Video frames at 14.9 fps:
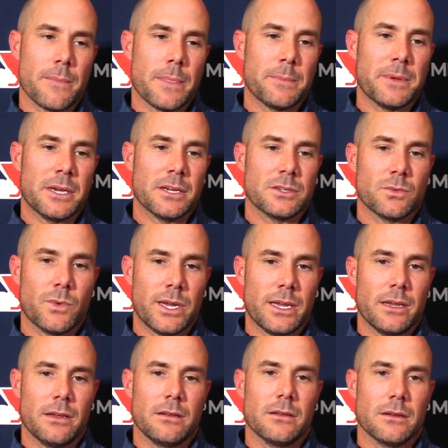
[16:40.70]
because
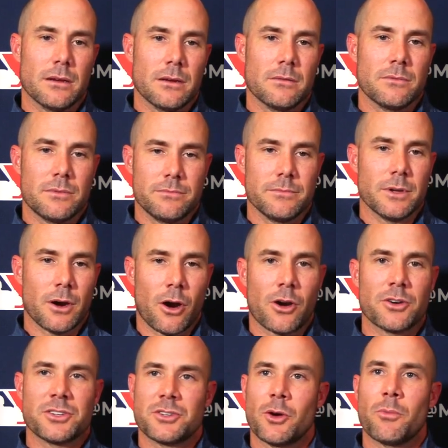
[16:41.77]
we are
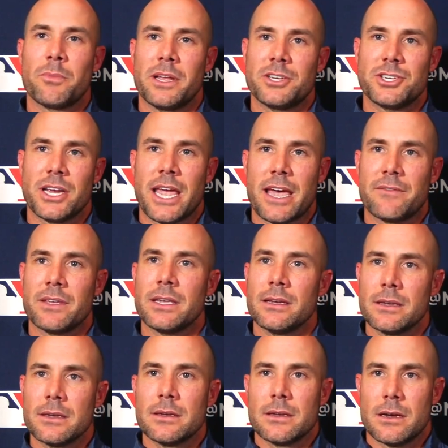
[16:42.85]
so pitching heavy
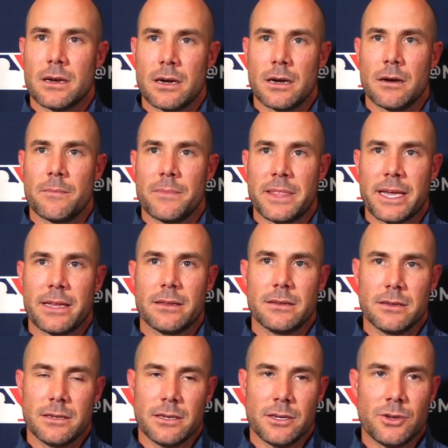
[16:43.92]
that
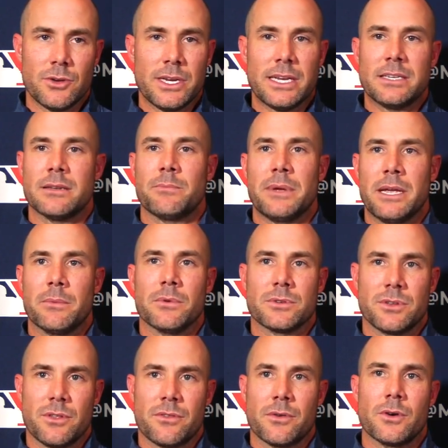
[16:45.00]
you need to be able
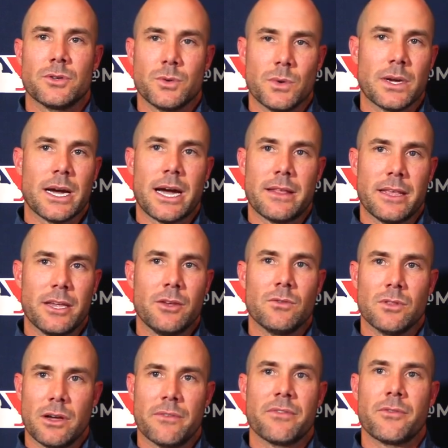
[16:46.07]
to throw to a guy that you
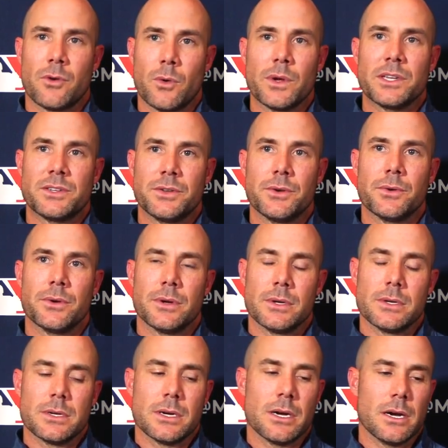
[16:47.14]
love throwing to.
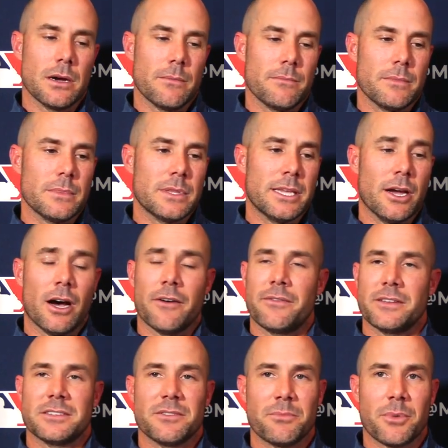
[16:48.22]
The
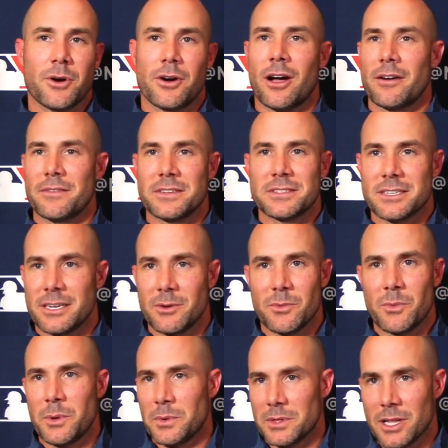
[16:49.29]
offensive part, obviously,
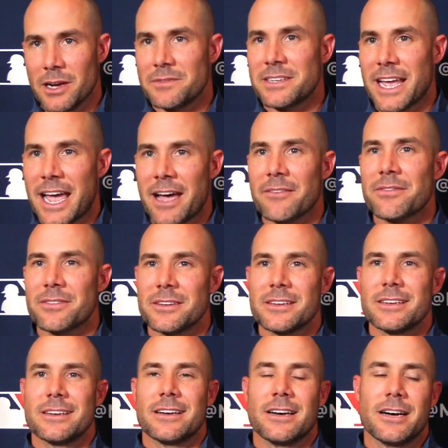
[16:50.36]
we would love to have,
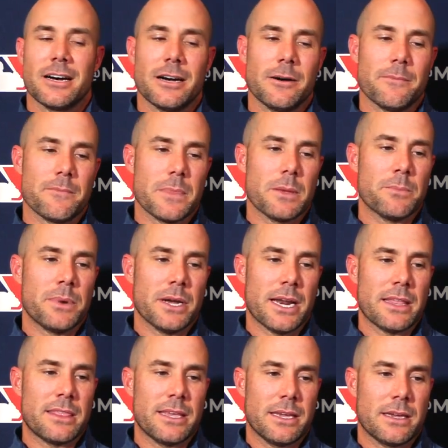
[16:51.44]
but I
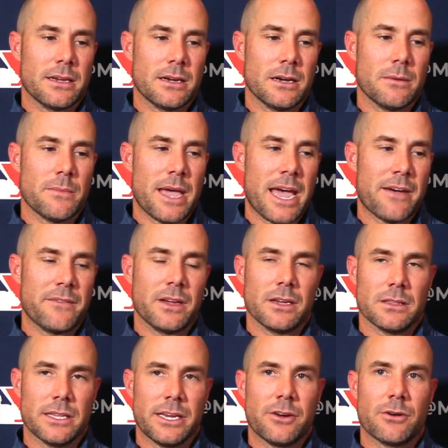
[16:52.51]
think having a
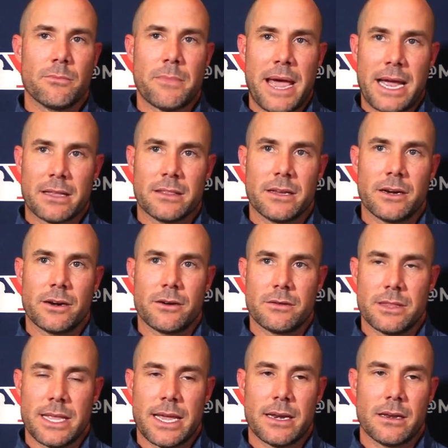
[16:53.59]
leader back there
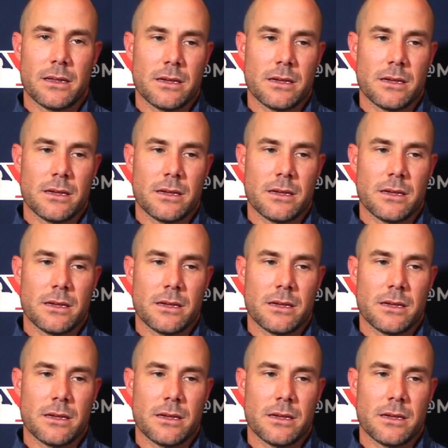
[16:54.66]
that